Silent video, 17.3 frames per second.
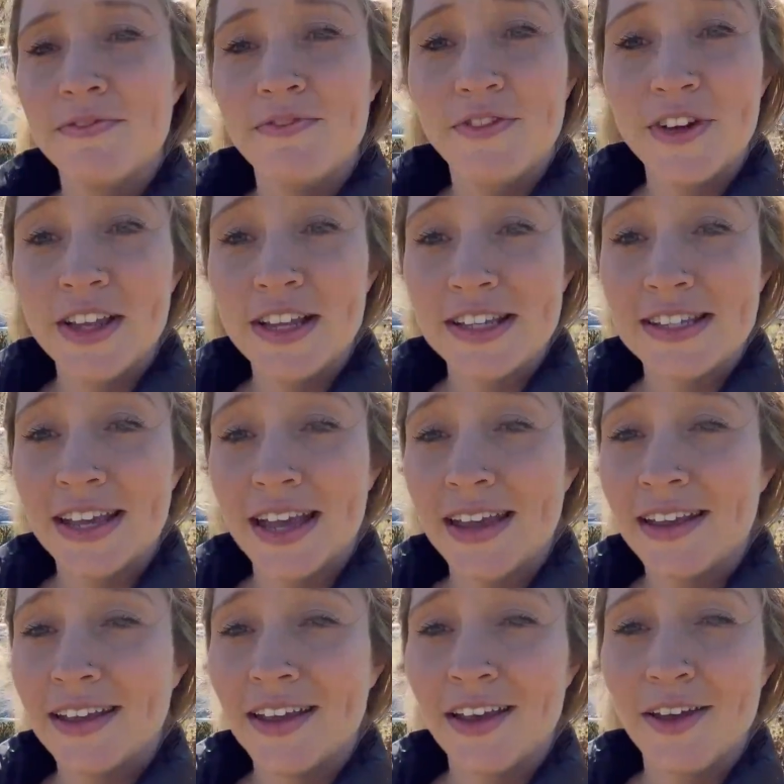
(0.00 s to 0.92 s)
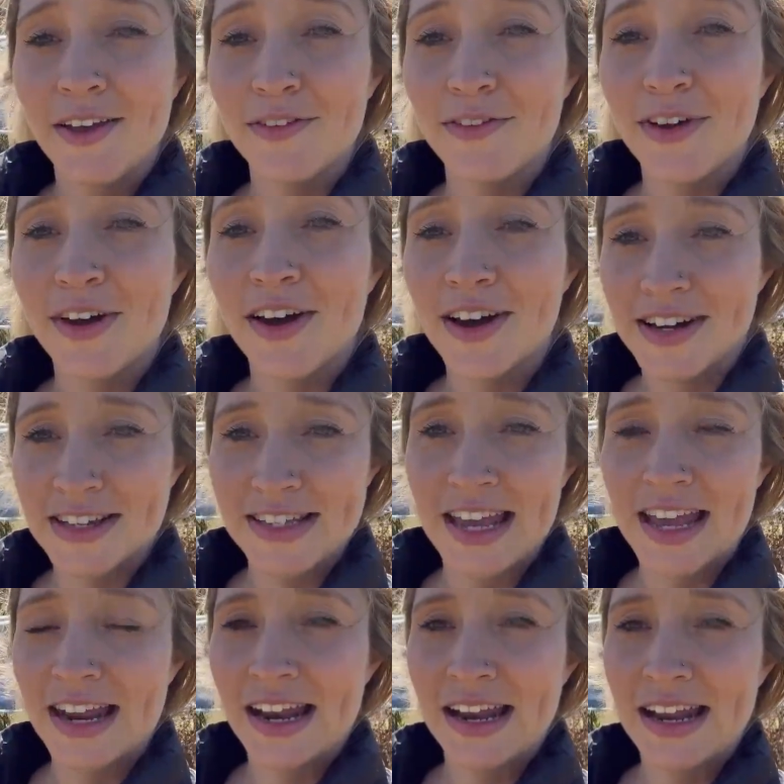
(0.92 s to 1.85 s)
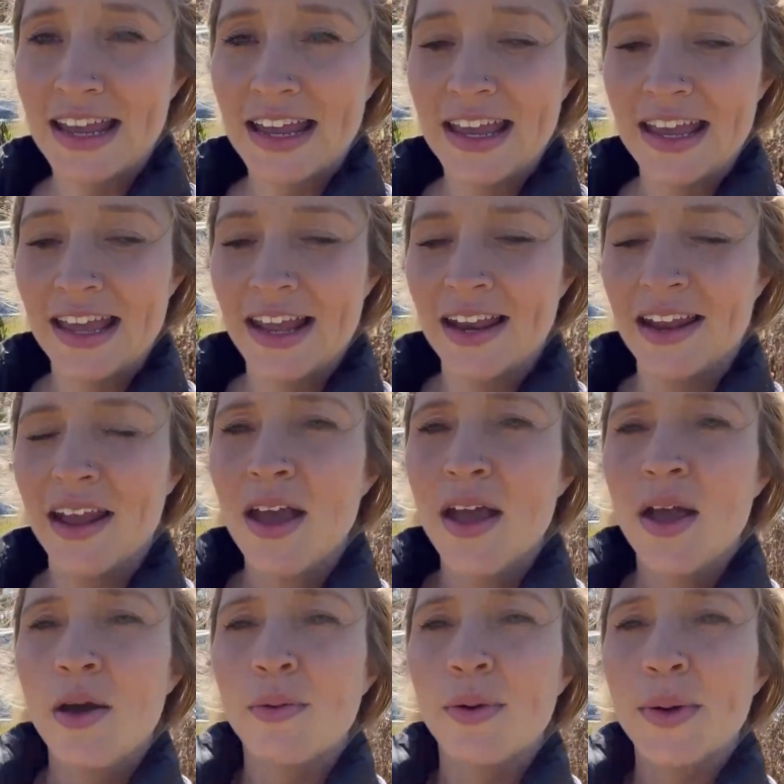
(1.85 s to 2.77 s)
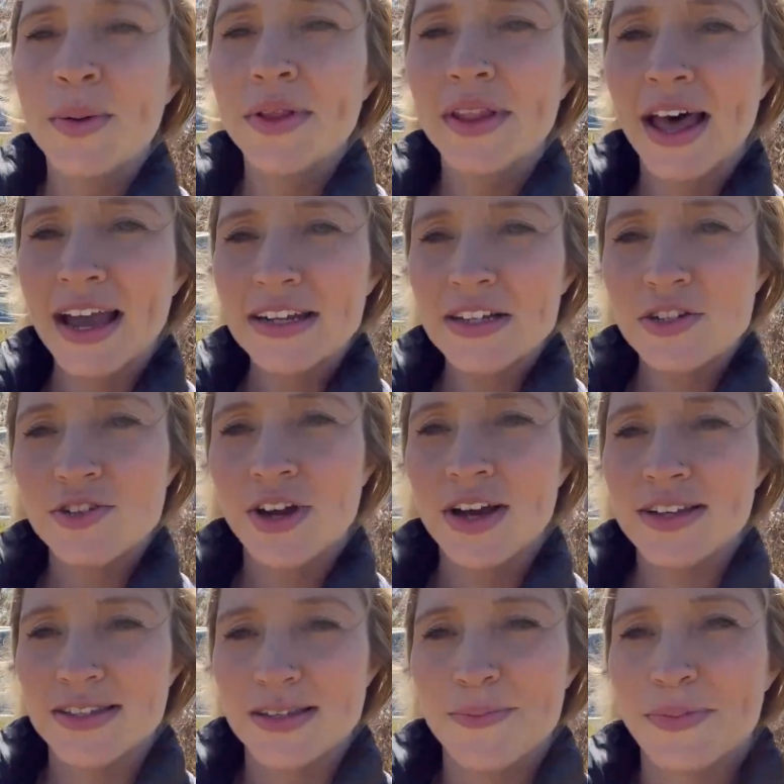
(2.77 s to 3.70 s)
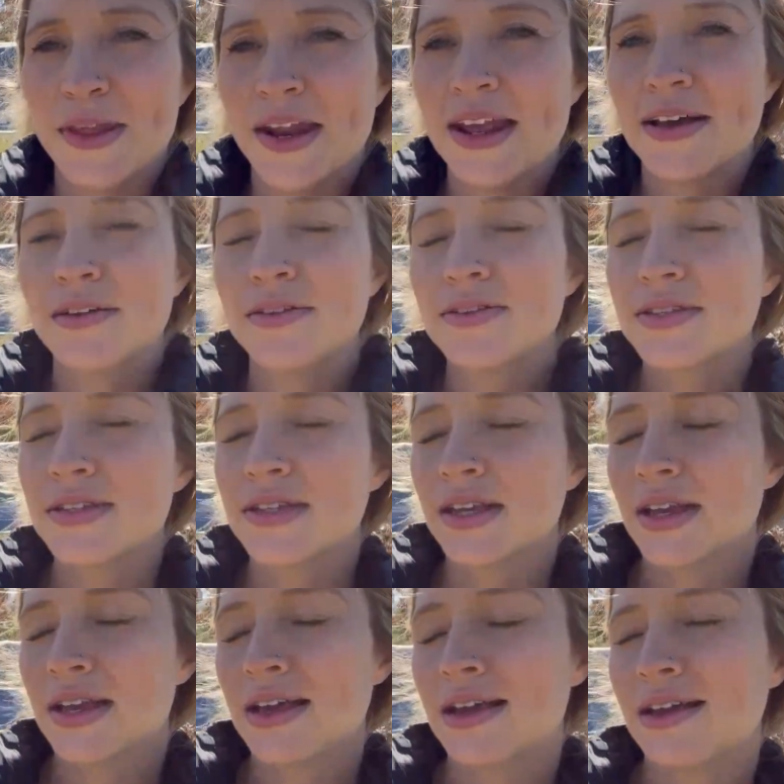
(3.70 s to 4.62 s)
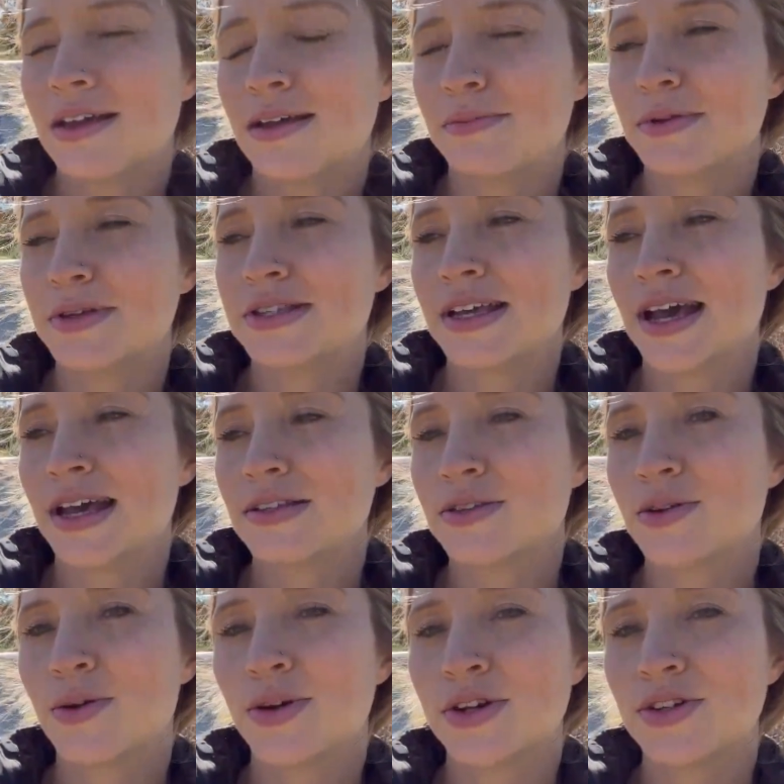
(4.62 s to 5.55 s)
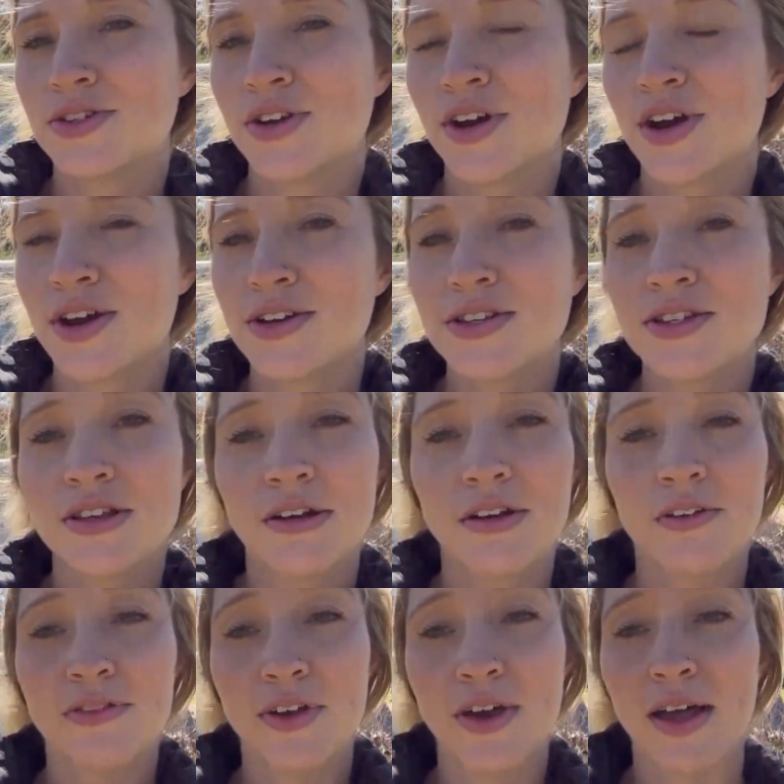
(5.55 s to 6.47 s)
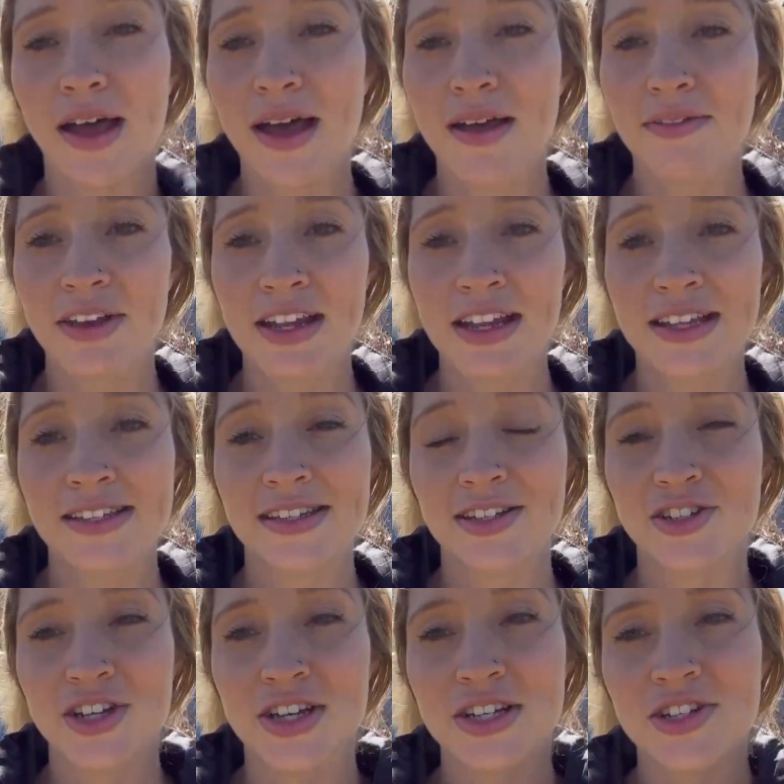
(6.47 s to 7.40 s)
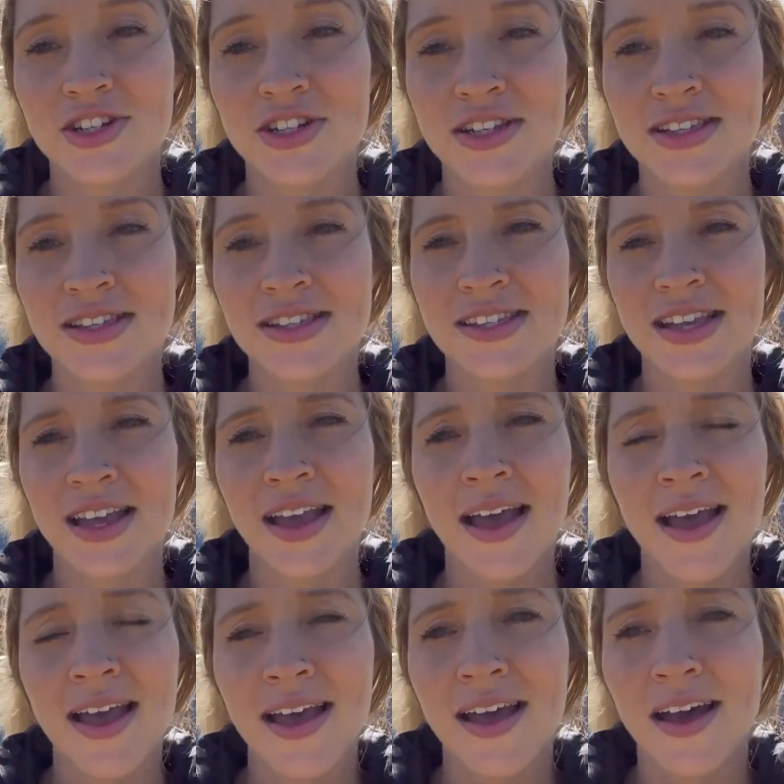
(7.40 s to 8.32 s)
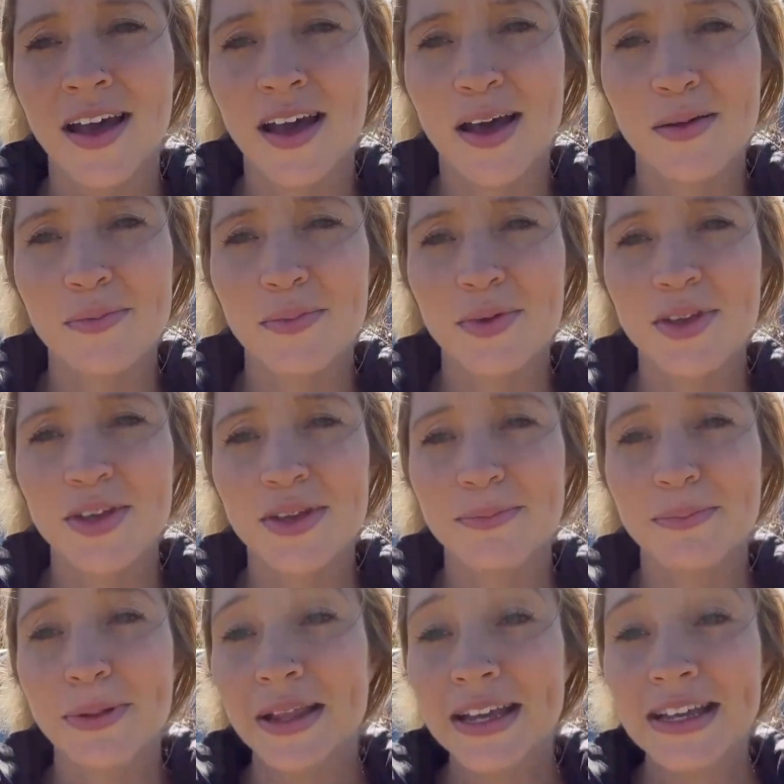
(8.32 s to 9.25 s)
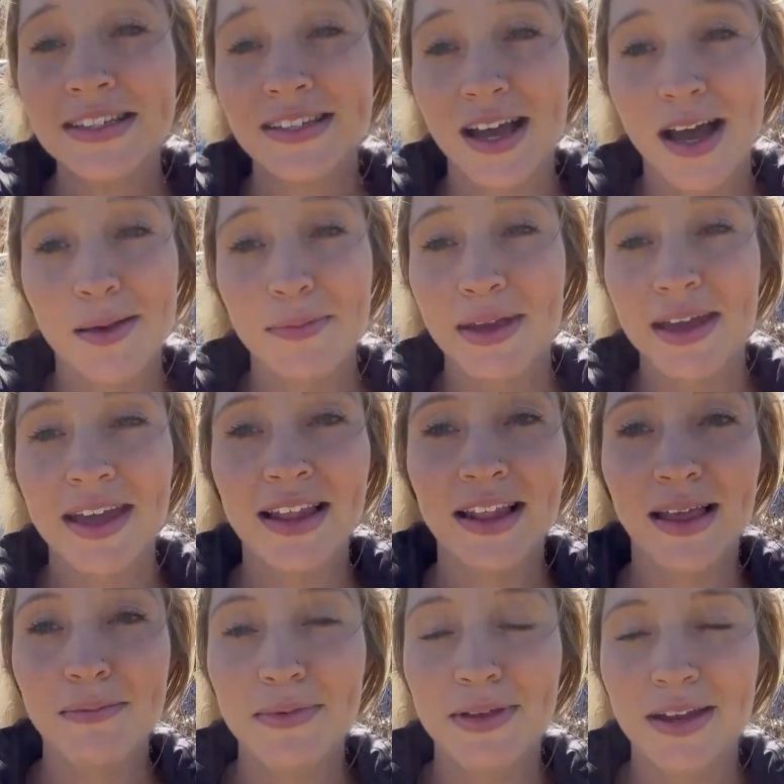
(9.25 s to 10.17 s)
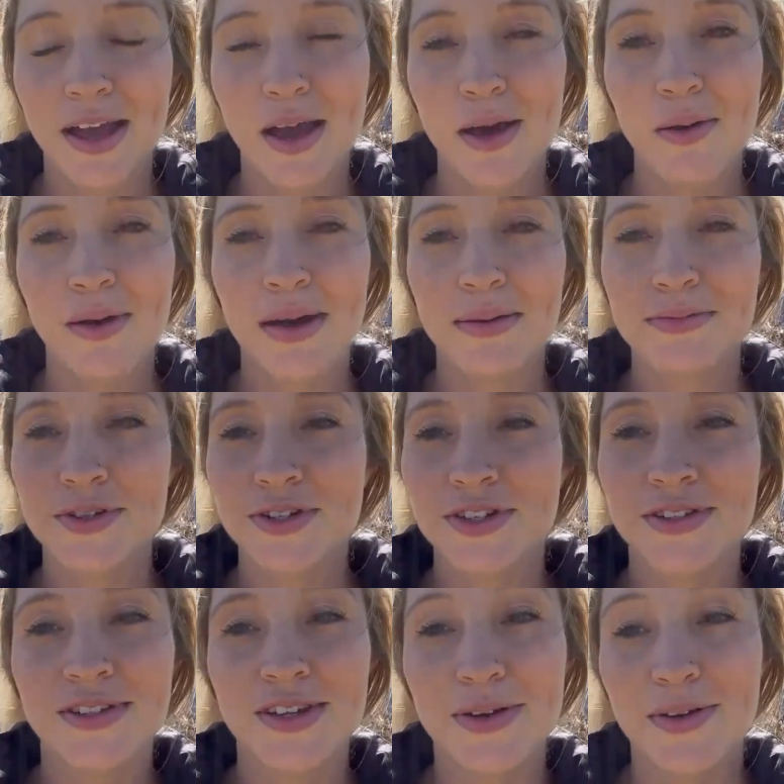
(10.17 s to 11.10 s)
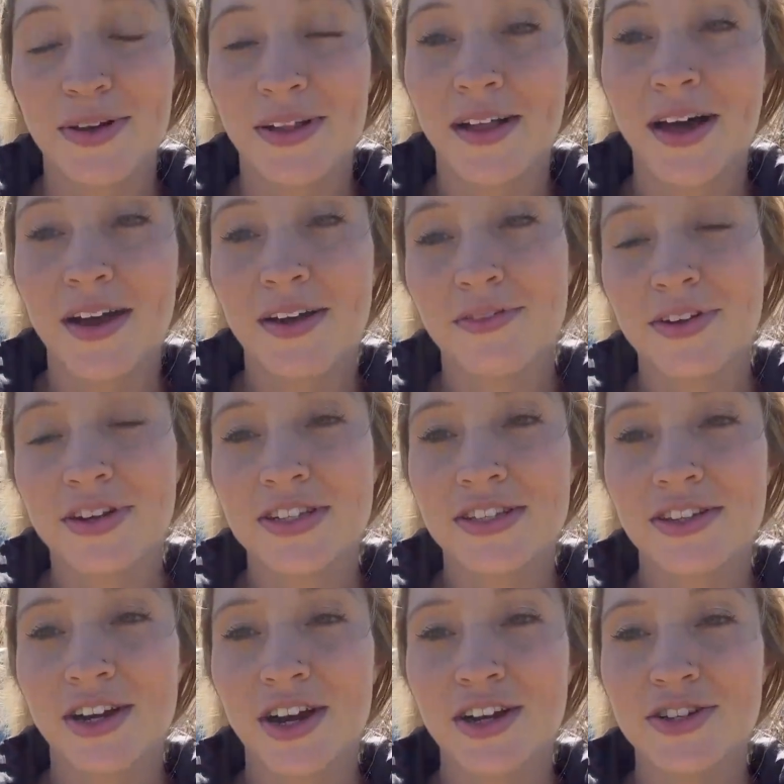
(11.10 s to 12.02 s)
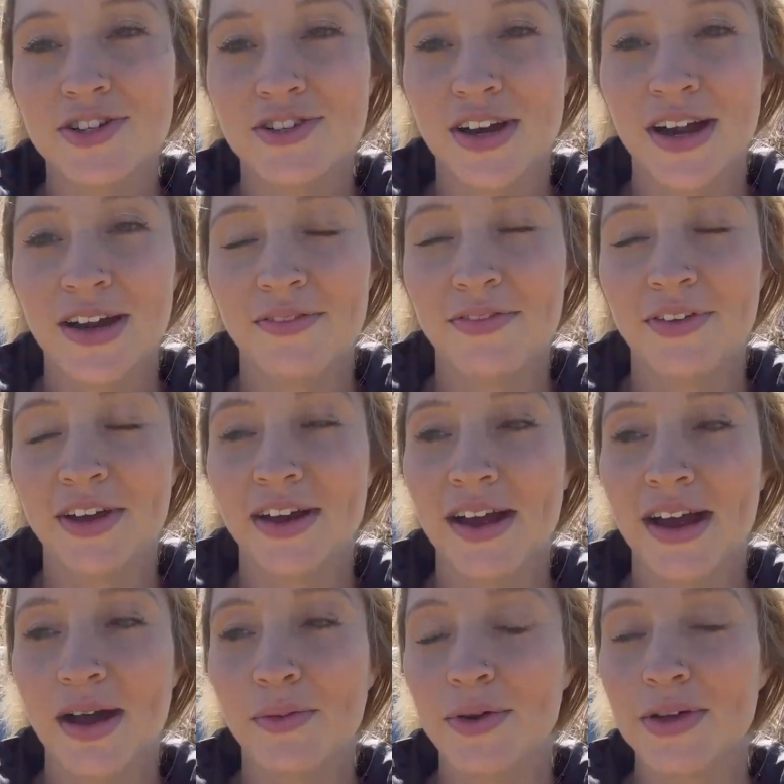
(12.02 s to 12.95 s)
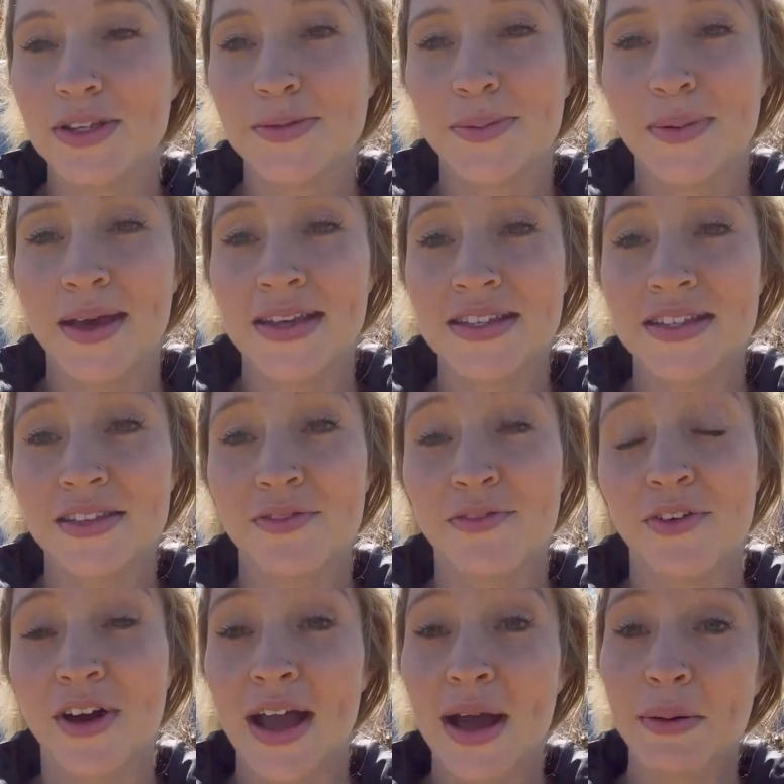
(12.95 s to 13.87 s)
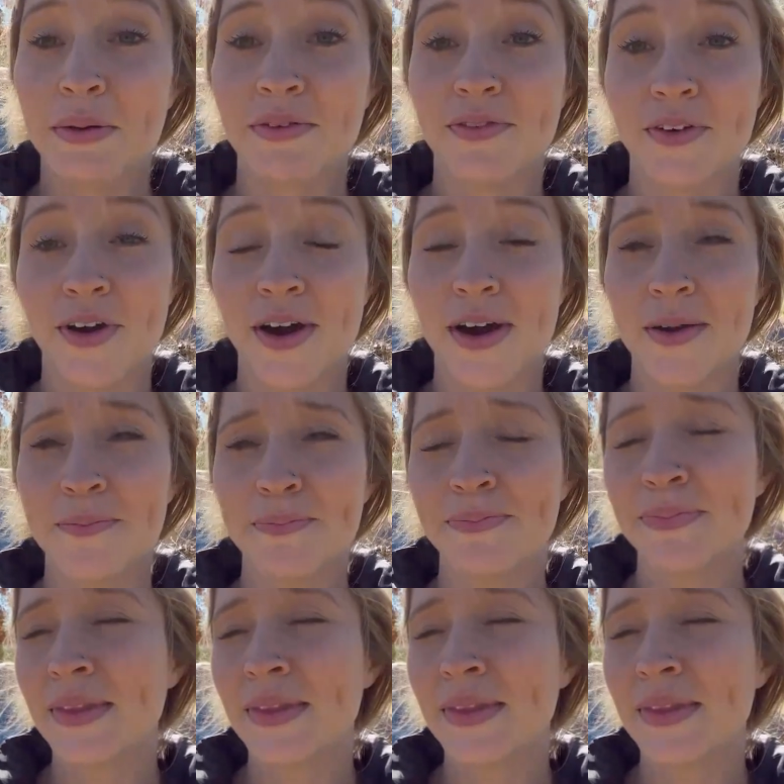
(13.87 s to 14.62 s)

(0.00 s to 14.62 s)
For the sake of our sanity, and we would like to try something else besides Cornish cross. So if y'all have any suggestions, please comment and let me know. I'm just doing a lot of research trying to figure out what's best for our farm.